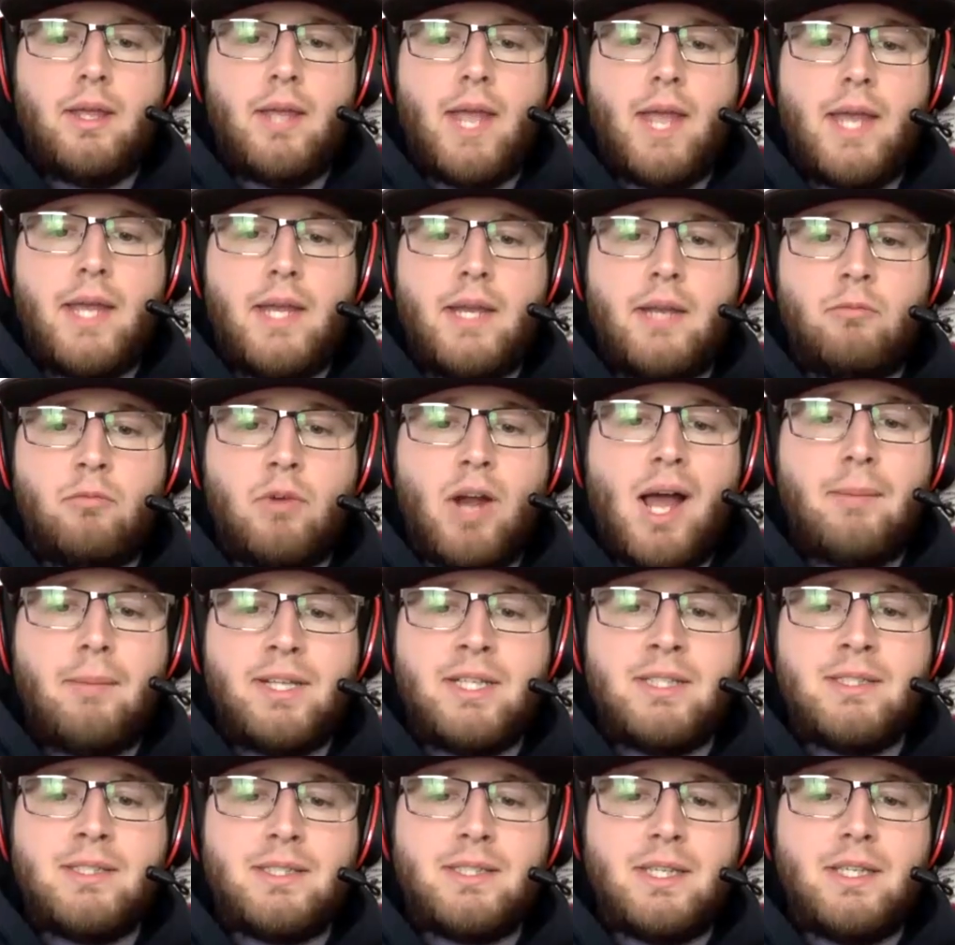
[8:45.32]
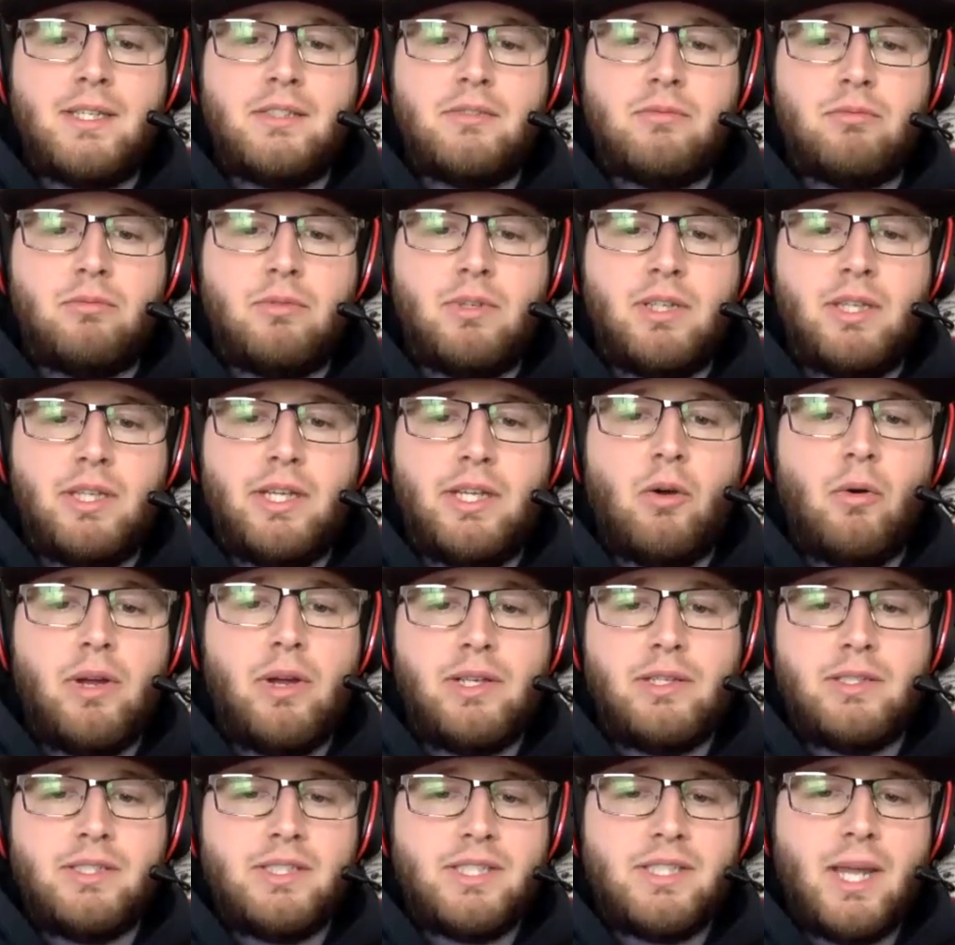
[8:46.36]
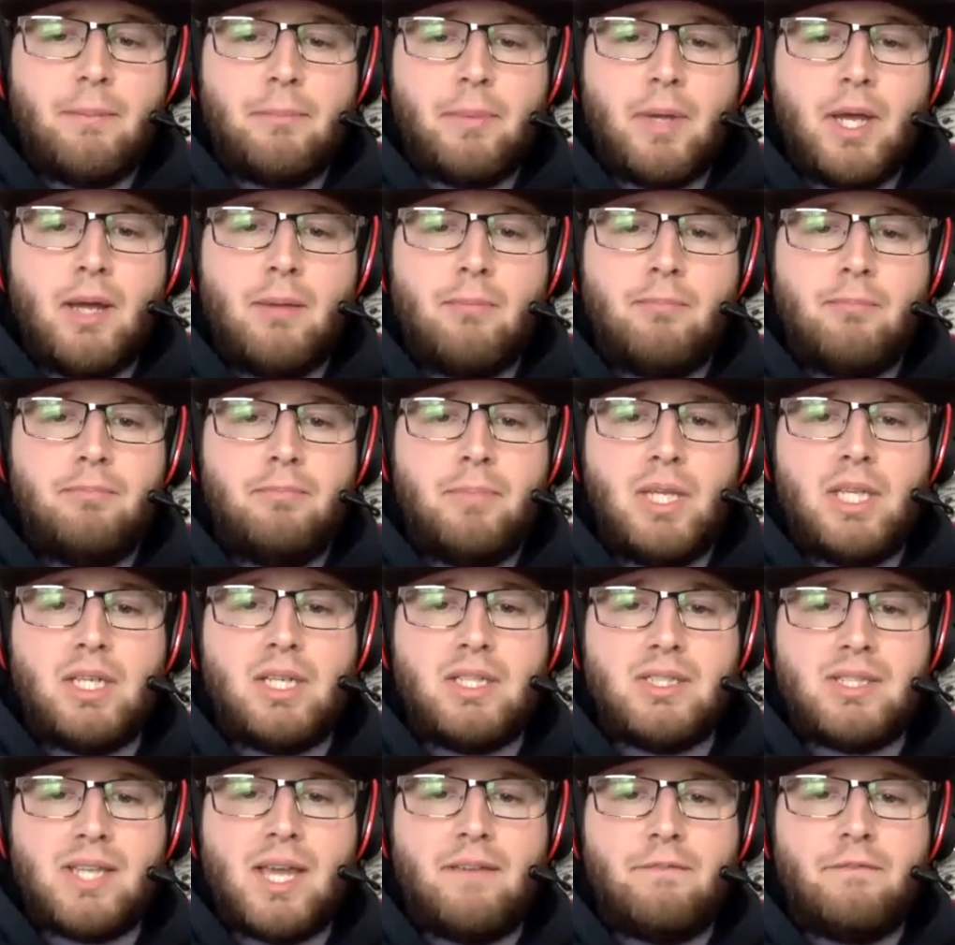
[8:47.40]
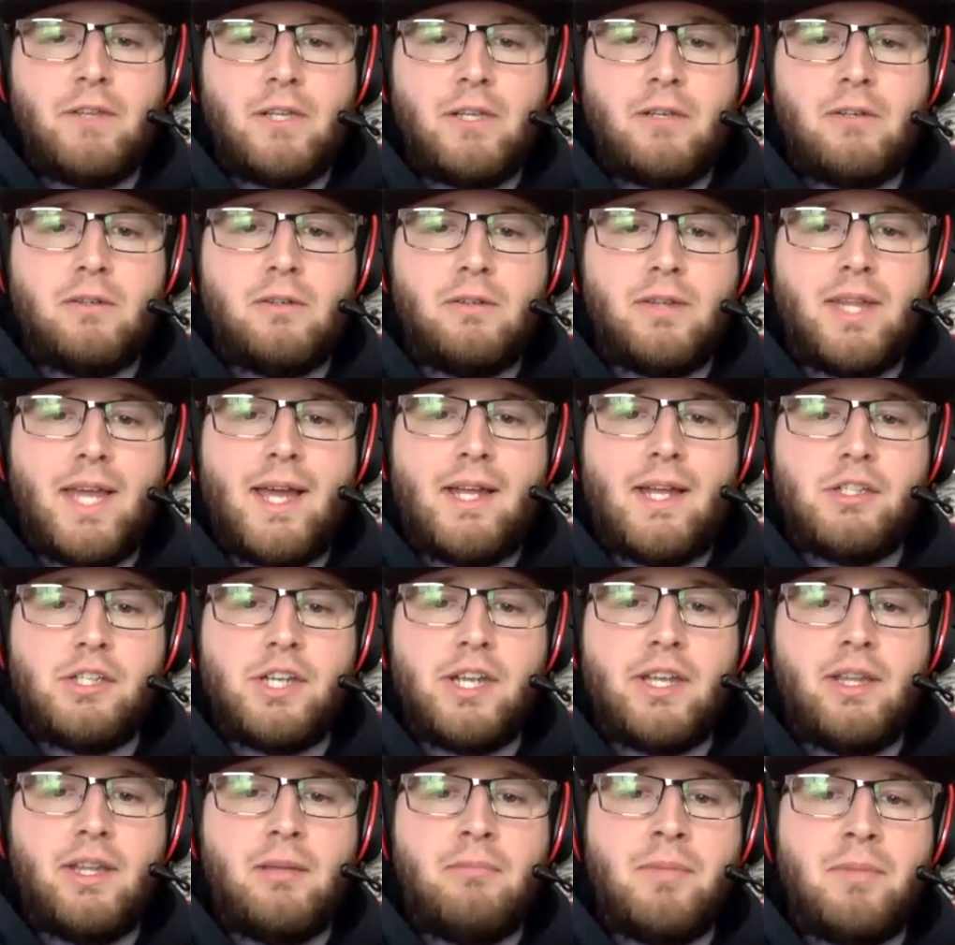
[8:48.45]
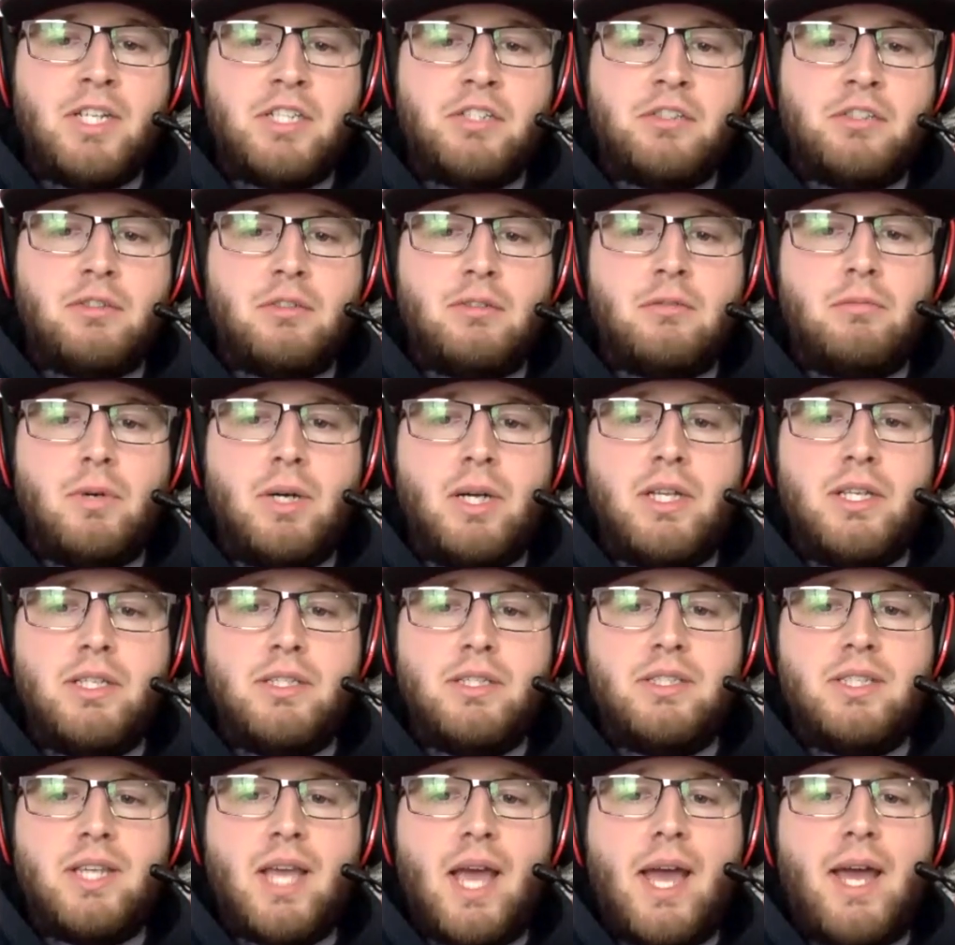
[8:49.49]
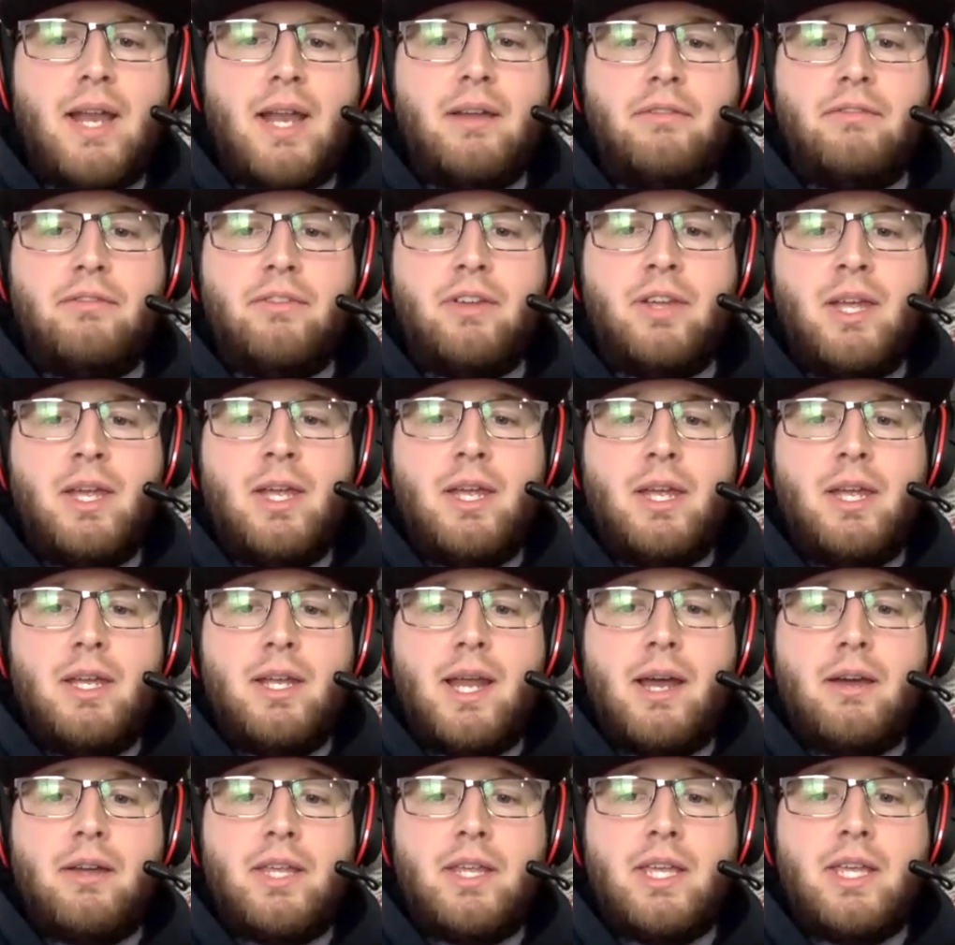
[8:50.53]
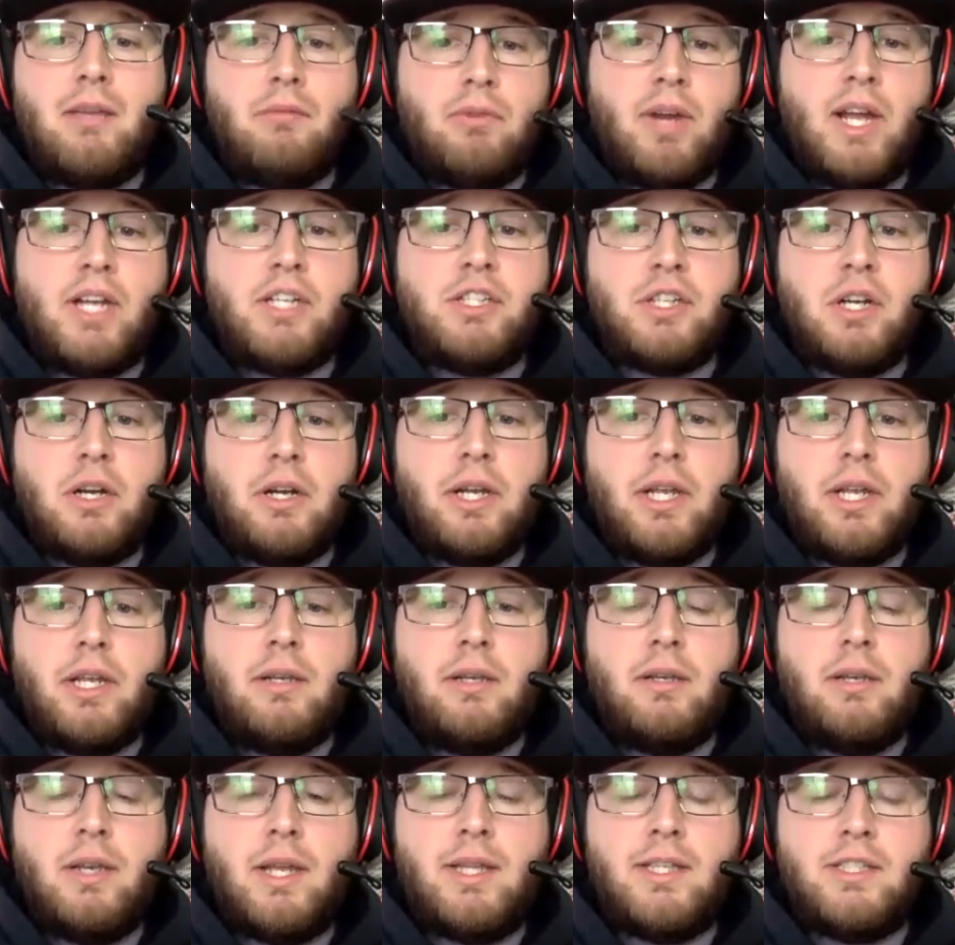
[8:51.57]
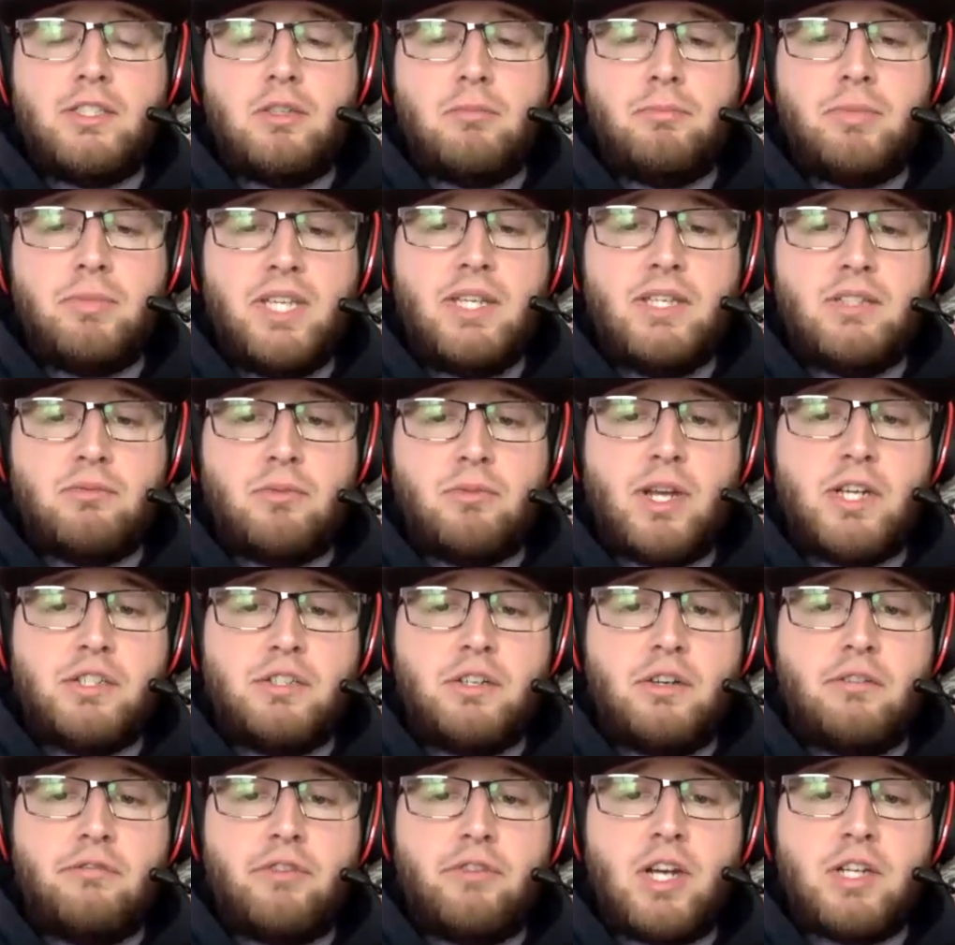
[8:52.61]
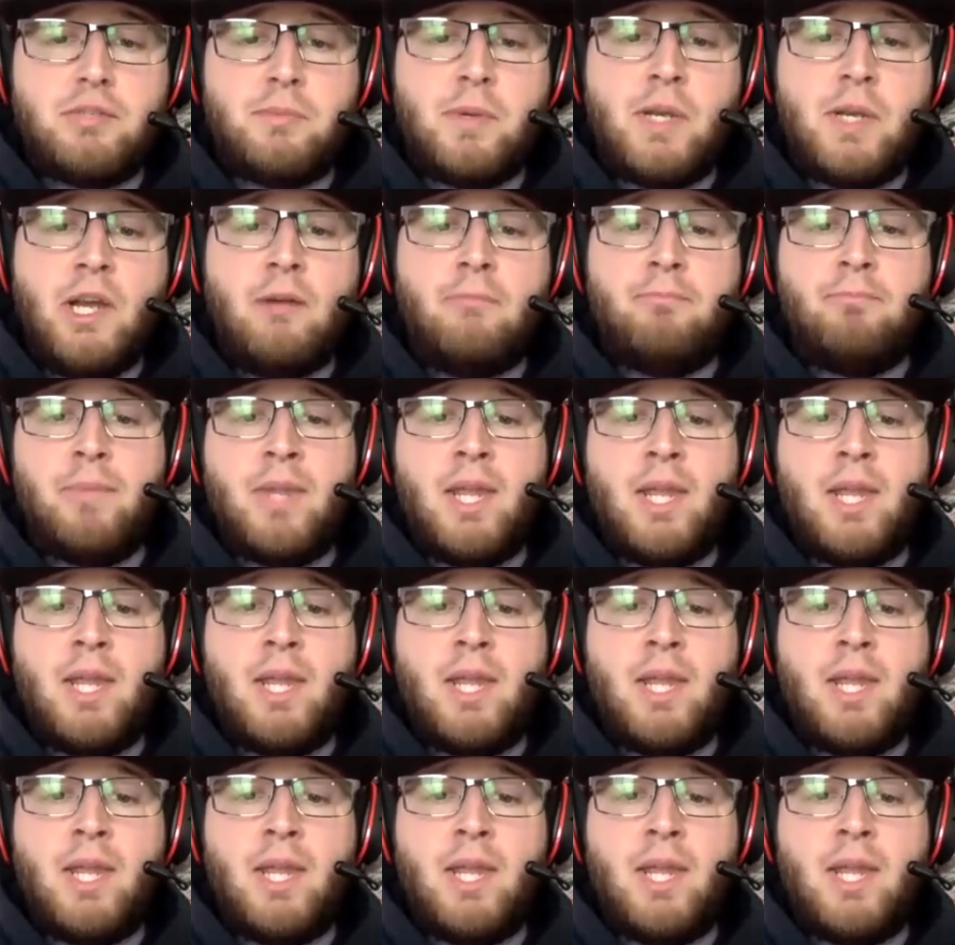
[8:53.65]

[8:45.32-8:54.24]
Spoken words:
Aiden Robbins is really going to step up, because I feel that Jalen Mitchell was kind of, now he redshirted, and this will be his redshirt freshman year,